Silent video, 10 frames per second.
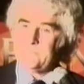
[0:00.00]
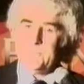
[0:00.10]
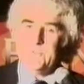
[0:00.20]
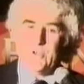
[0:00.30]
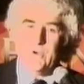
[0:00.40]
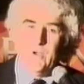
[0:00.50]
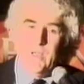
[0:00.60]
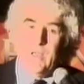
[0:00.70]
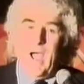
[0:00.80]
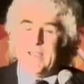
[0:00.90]
and so
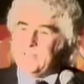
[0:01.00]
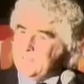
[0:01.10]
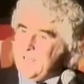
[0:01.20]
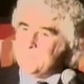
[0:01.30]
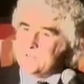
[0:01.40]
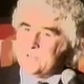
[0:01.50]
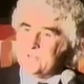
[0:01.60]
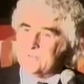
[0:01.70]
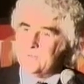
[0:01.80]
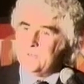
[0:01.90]
I take that
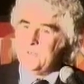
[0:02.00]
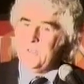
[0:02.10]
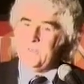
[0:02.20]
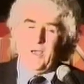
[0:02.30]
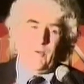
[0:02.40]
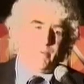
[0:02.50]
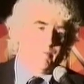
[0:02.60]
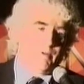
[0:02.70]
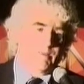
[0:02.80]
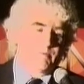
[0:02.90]
position. Now
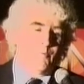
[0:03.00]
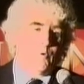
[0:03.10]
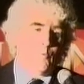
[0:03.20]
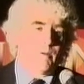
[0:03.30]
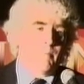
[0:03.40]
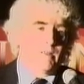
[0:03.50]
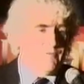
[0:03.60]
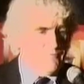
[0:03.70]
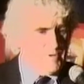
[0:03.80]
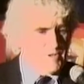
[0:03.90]
people ask me, what about
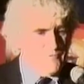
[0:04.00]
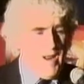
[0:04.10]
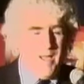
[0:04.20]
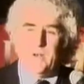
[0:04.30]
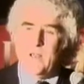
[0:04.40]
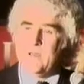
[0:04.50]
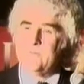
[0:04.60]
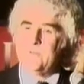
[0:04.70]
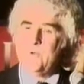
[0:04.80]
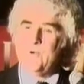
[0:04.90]
this phenomenon
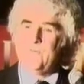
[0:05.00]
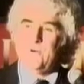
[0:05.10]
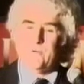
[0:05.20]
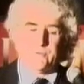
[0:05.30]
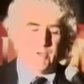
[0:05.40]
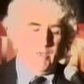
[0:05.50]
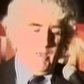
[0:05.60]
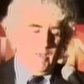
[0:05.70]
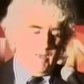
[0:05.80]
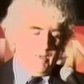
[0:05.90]
of the UFOs? And